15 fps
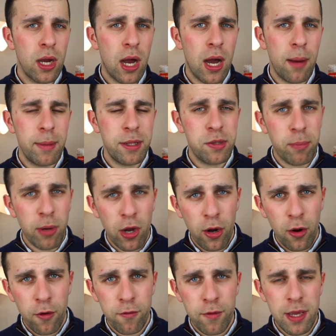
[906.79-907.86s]
Um, it's a
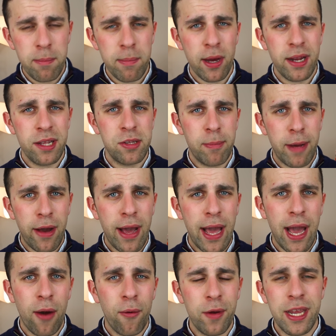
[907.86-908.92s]
biography, but it's about
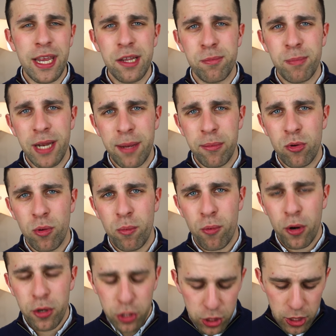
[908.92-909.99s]
how he's been able to
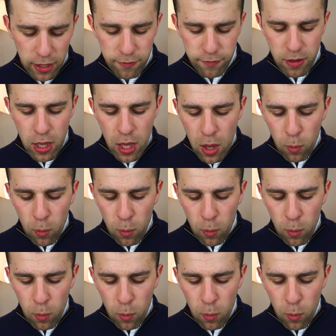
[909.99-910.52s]
approach stuff.